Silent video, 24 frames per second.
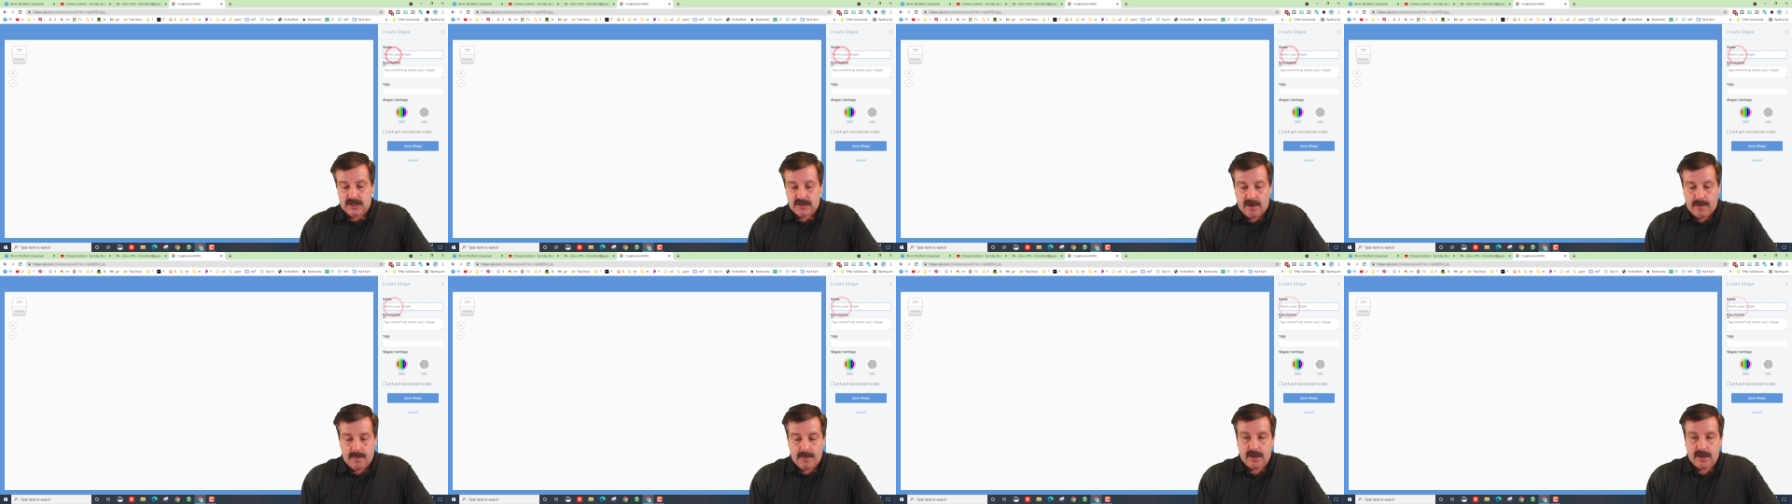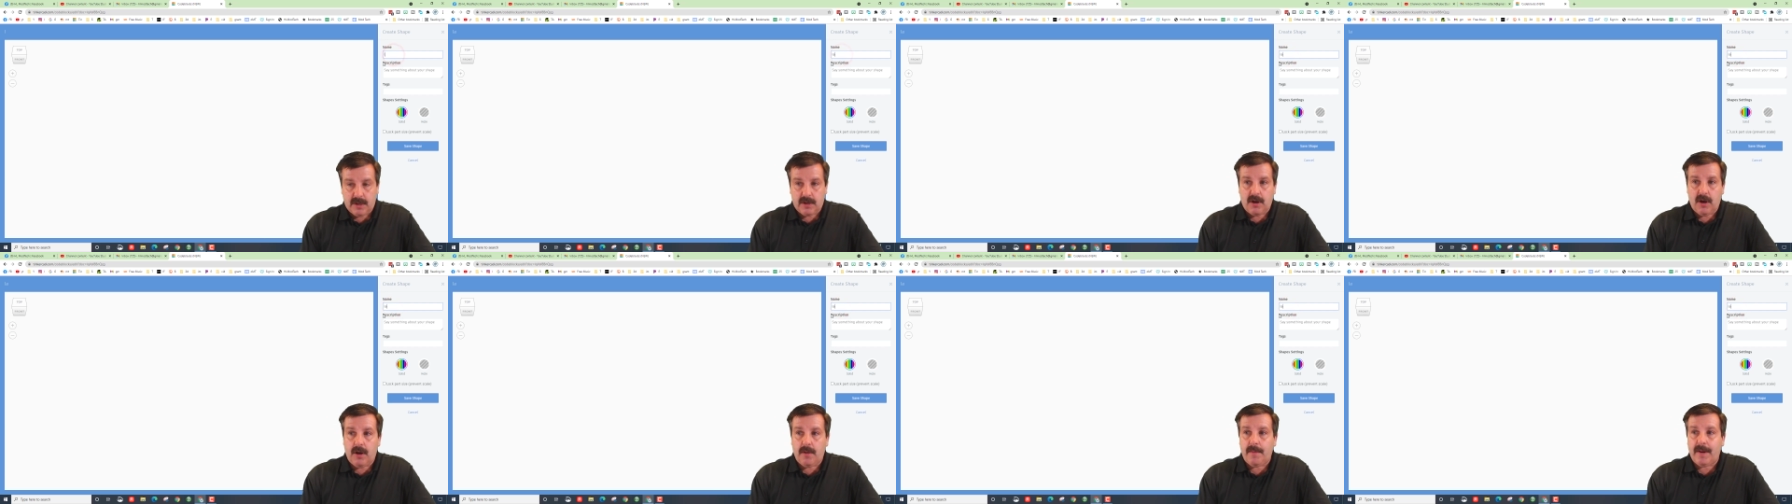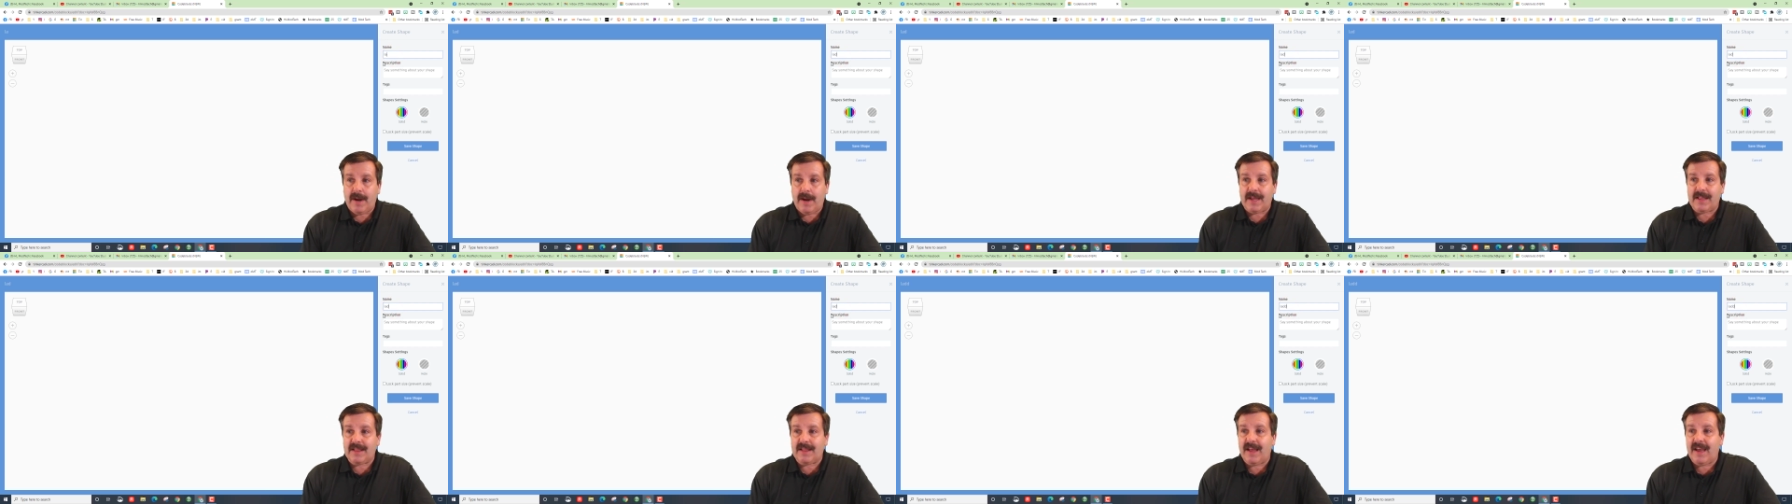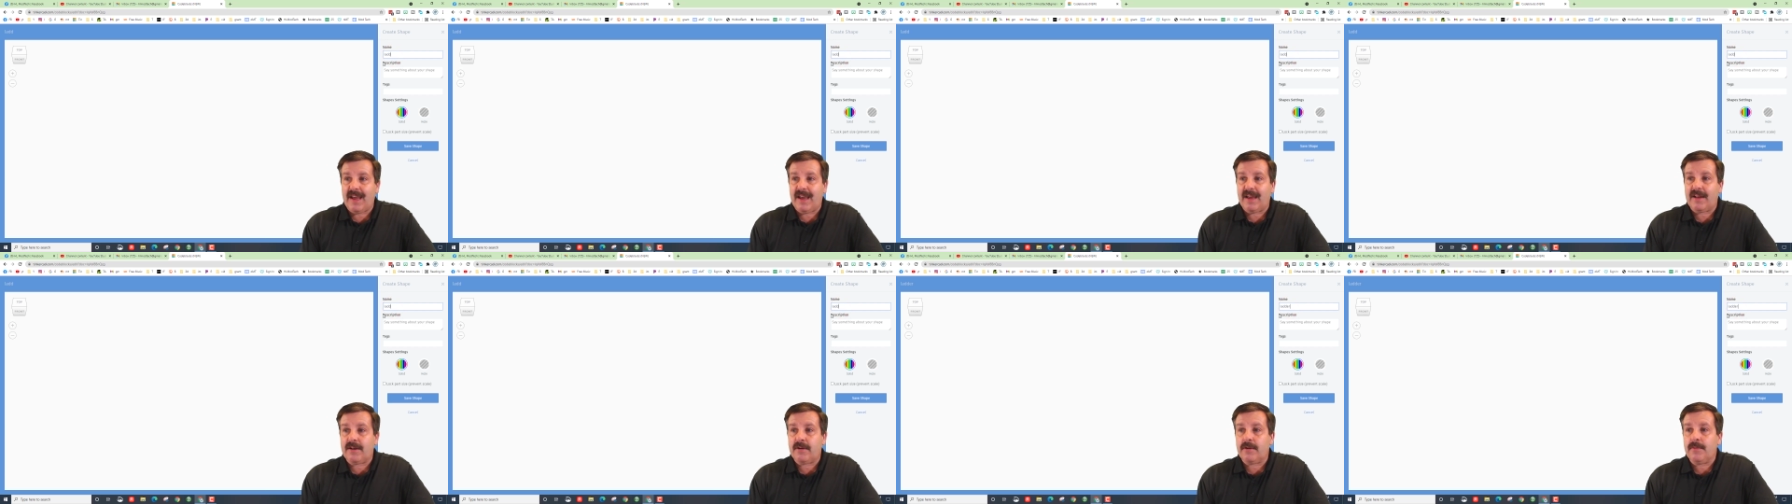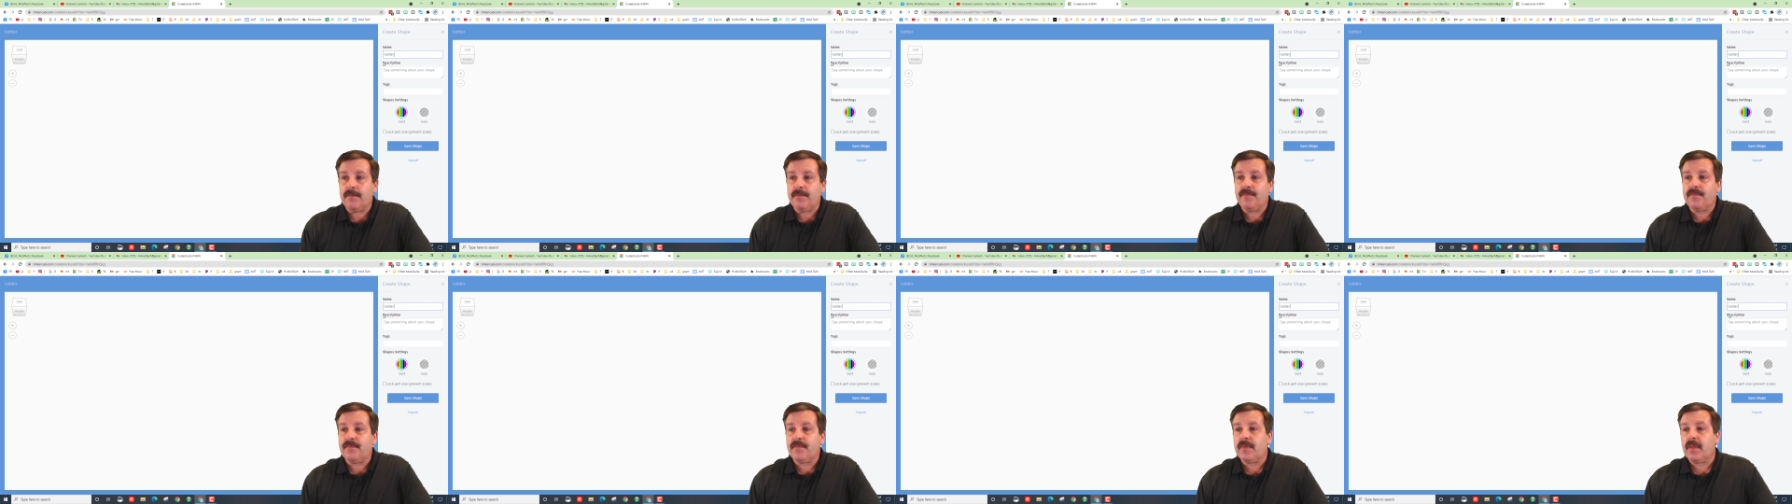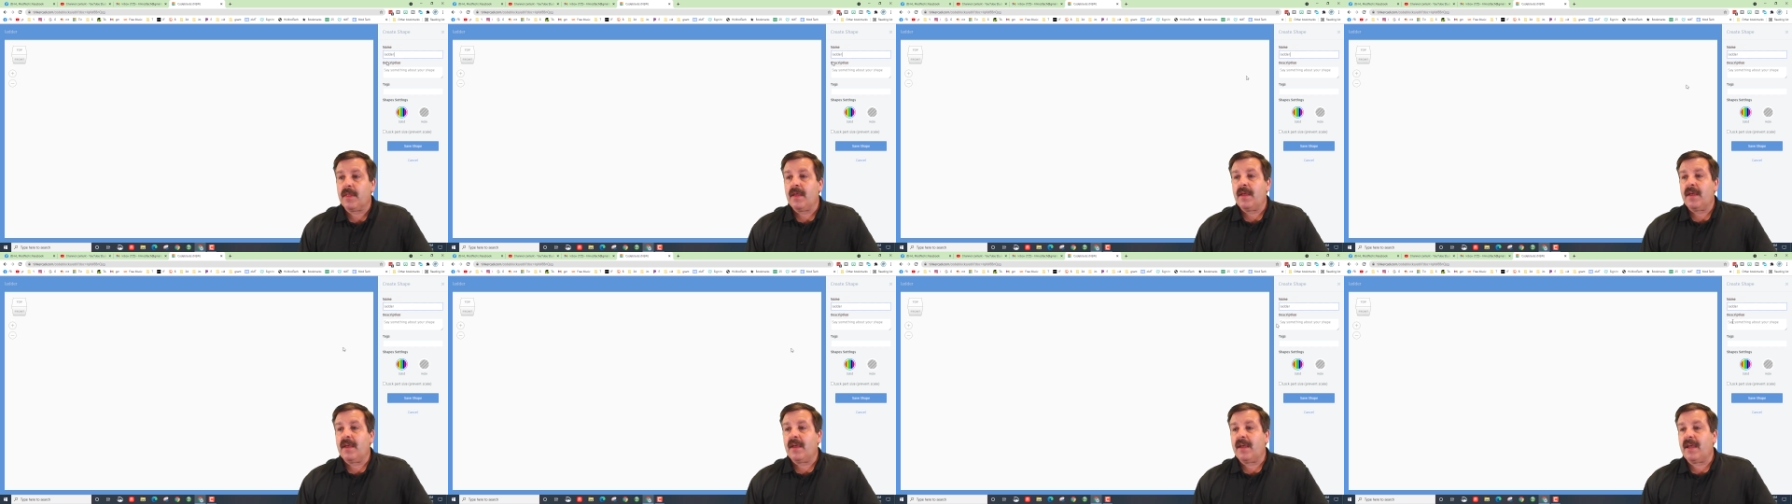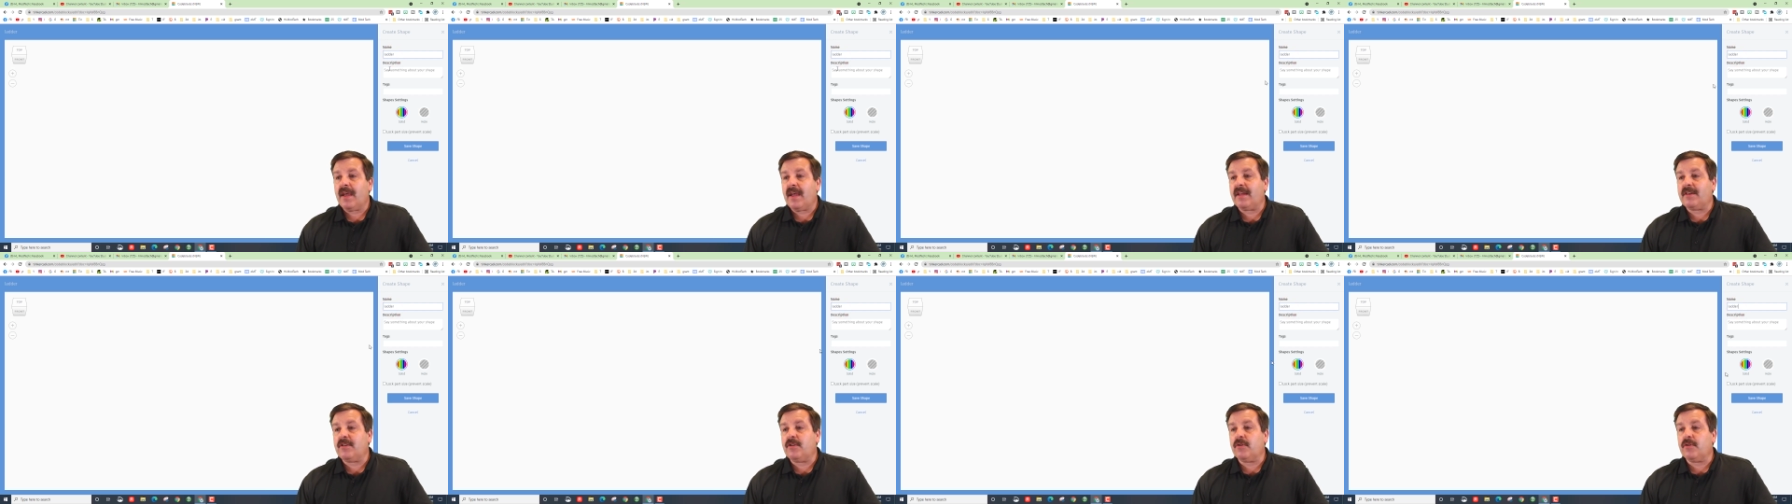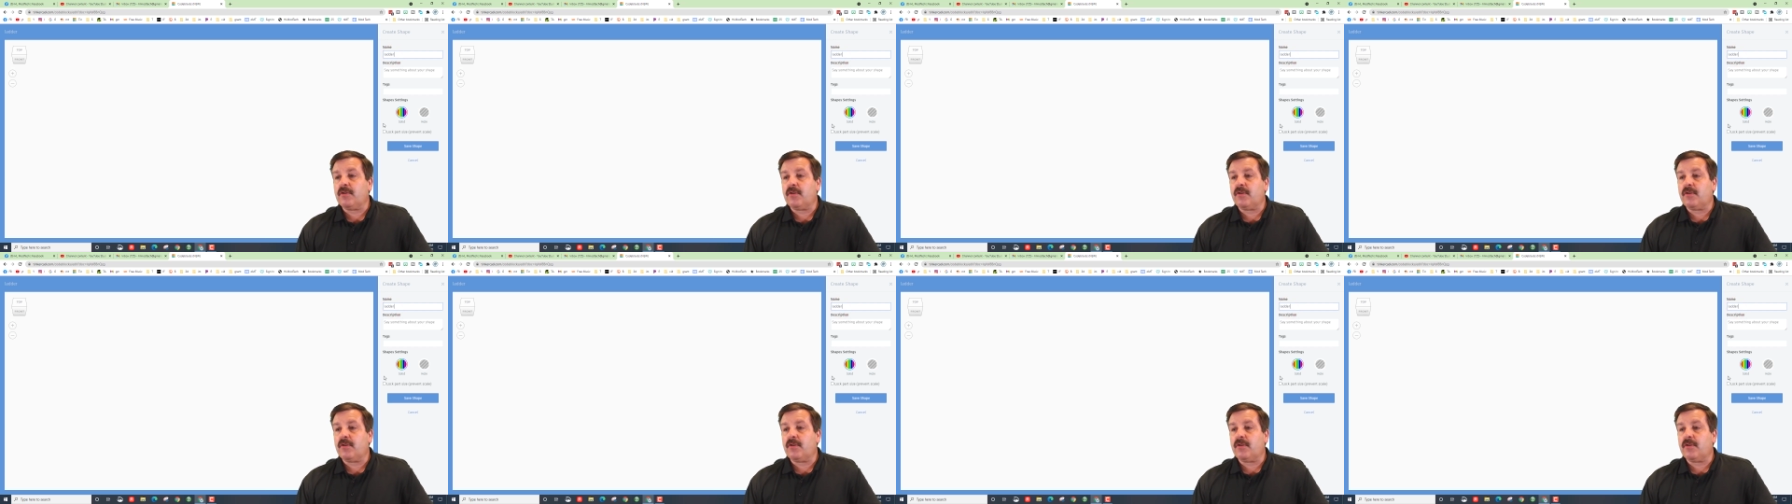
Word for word: So I'm going to call mine ladder and